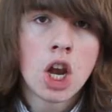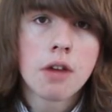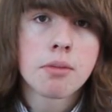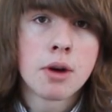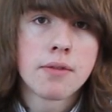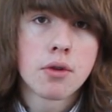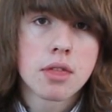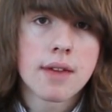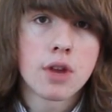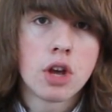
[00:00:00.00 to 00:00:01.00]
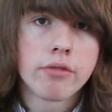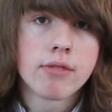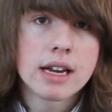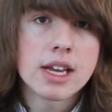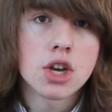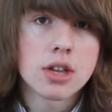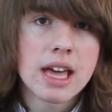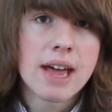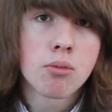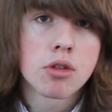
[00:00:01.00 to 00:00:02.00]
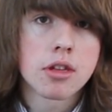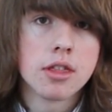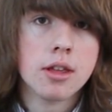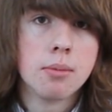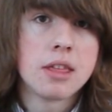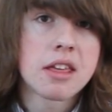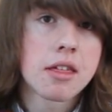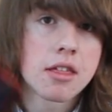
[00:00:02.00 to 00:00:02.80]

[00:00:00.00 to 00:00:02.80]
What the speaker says: A lot of smartphones have a lot of really good cameras in them. This